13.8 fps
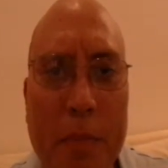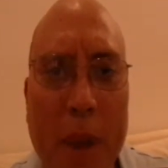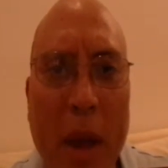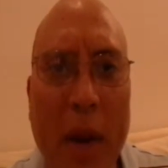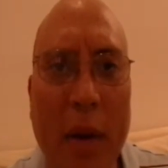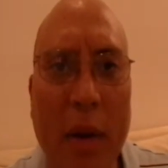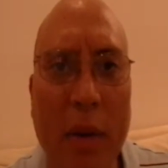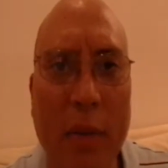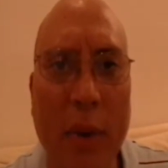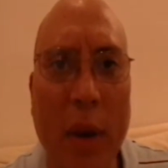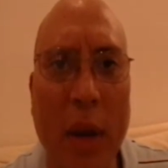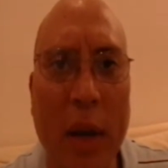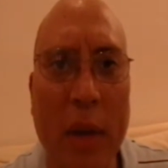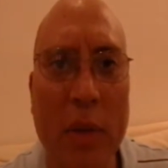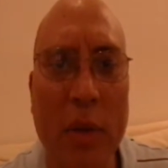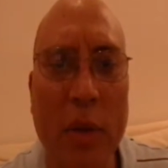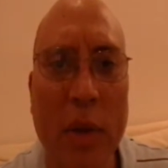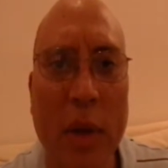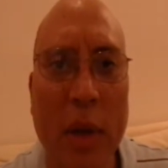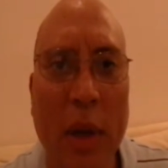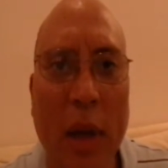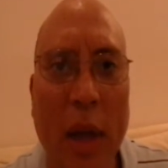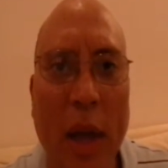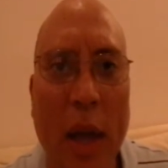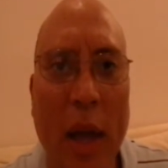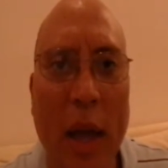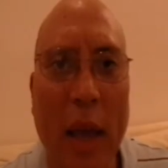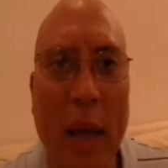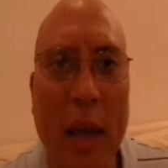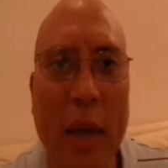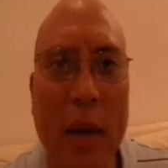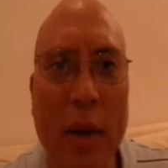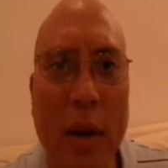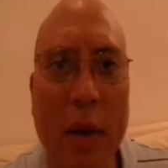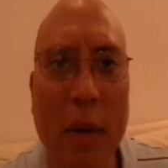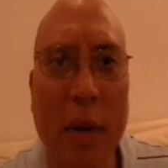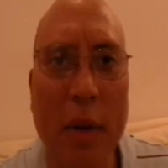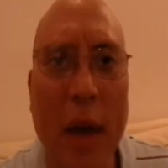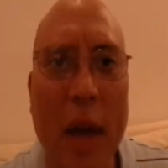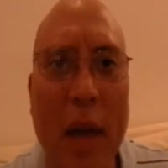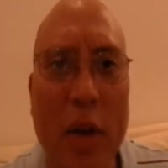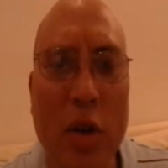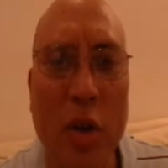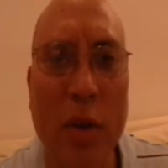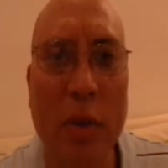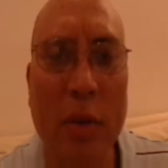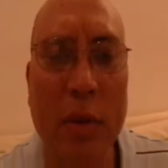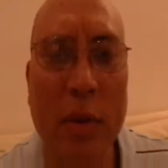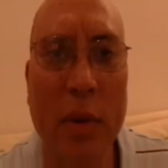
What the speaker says: Paris, France, and ended up crashing